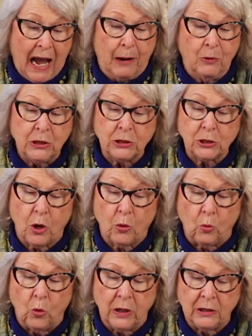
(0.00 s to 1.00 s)
I want to
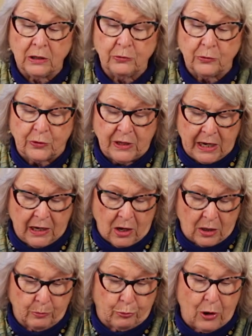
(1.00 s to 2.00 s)
talk one other thing
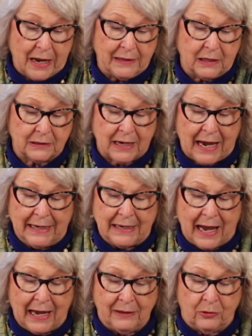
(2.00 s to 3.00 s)
on product,
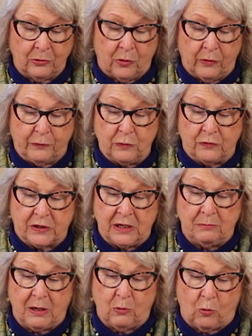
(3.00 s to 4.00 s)
and I don't know if you've
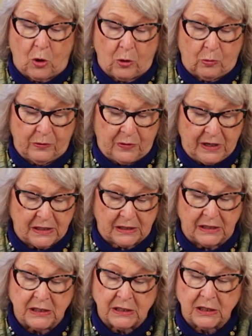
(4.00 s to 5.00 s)
seen me work with this.
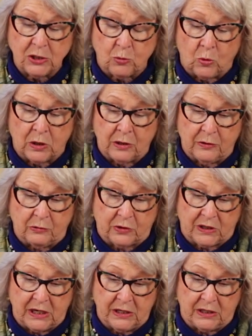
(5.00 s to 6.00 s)
This is one of
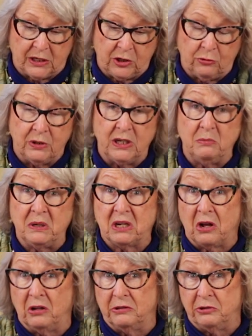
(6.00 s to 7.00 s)
those things that you need to be
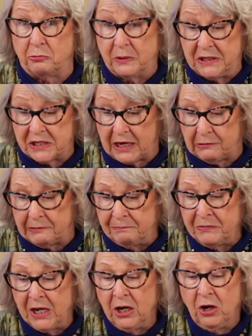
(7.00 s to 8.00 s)
calling your retailer.
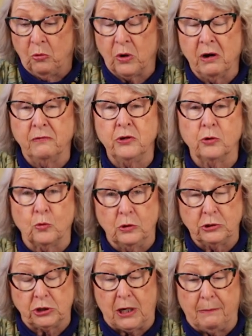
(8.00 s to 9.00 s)
Wherever your
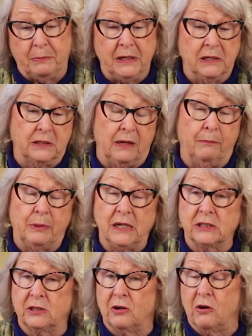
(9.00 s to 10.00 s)
quilt shop is, and
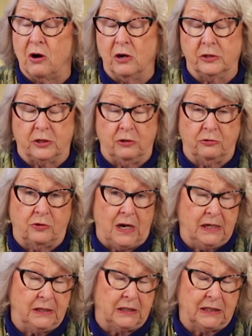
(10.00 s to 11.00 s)
bless their hearts, they're
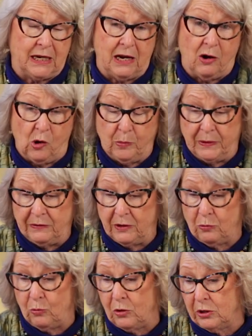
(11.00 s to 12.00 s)
trying to stay open,
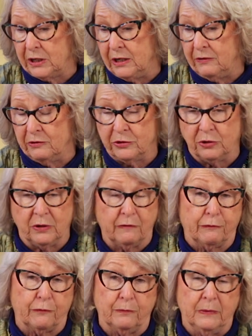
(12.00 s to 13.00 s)
they're working, they're
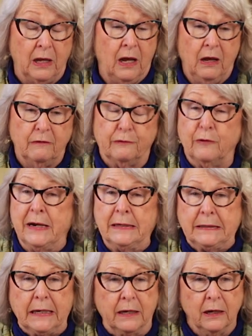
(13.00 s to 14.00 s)
doing
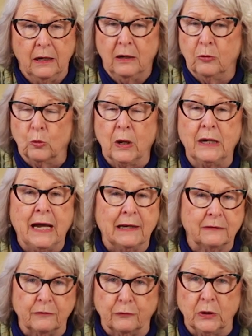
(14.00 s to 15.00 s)
frantic, run
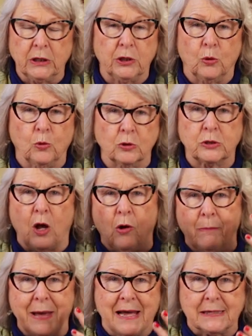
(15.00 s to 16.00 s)
out the front doors
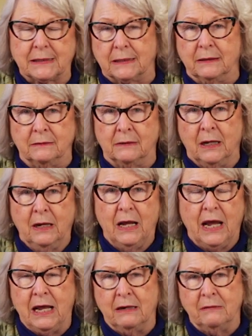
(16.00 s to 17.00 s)
all masked and,
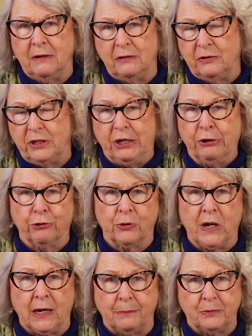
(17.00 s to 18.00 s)
and
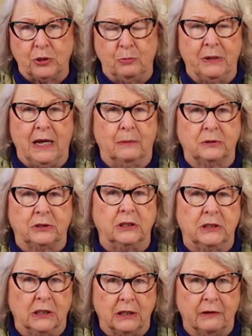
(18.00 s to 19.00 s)
geared up to be able
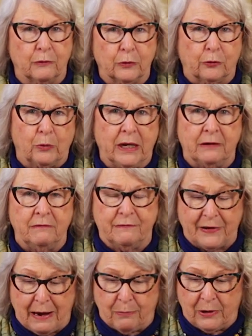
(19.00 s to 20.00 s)
to deliver thread and
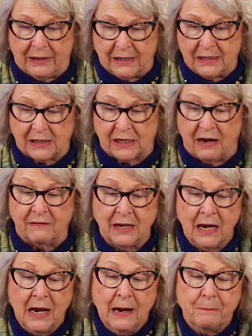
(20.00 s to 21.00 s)
fabric and
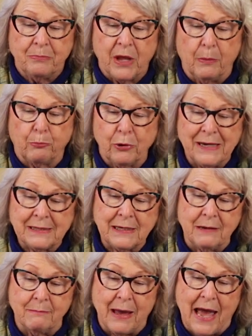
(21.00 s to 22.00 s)
stuff. A
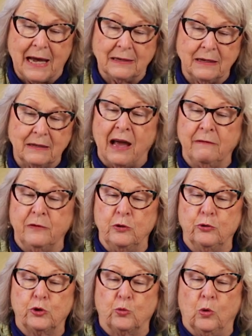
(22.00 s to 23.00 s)
pressing mat, I've
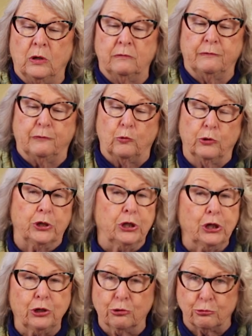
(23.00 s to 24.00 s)
used one for
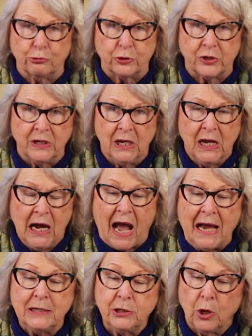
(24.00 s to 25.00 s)
years.
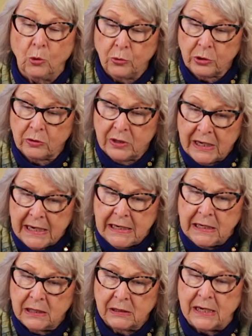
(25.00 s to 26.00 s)
I don't
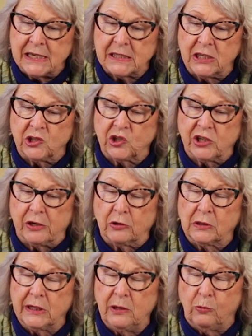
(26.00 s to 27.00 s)
need it
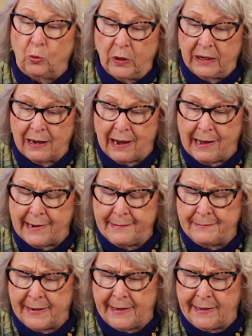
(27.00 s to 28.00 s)
necessarily when
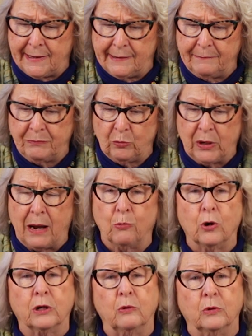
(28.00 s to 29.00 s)
I'm um, when I'm
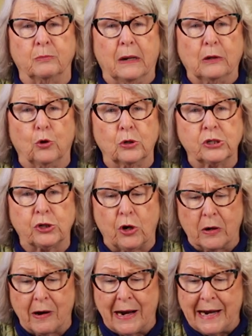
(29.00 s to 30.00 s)
working with my
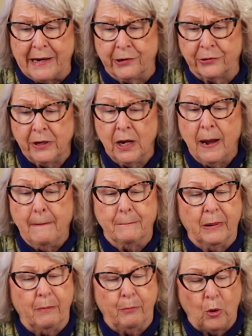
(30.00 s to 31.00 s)
Laurastar iron,
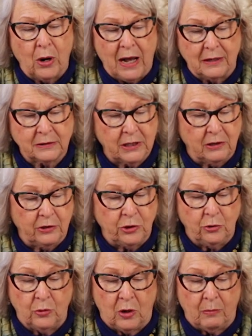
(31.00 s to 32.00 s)
but boy, I'll tell
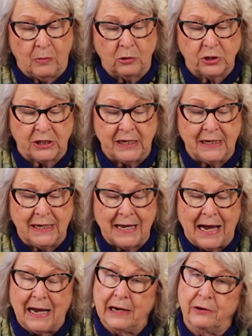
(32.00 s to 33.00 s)
you, on most
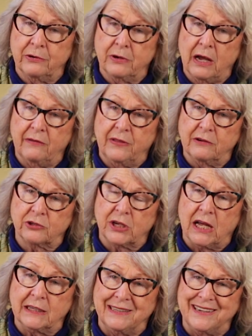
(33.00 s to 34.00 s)
any iron, there's
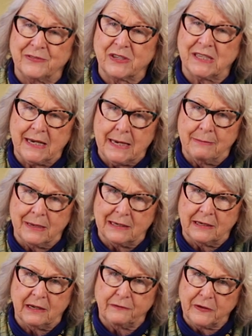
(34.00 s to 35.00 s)
not enough steam
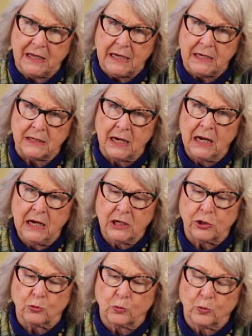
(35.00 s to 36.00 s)
and enough heat
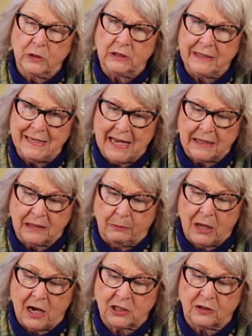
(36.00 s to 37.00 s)
to really get the
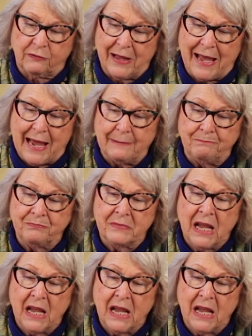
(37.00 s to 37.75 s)
blocks flat.